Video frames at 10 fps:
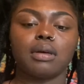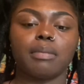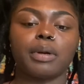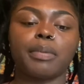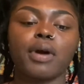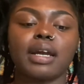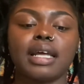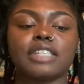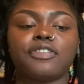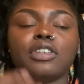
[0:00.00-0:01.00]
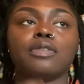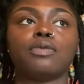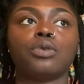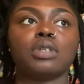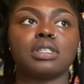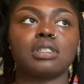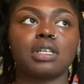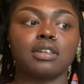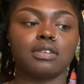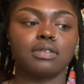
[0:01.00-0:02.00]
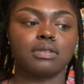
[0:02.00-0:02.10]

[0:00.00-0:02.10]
But a part of that is feeling full in self.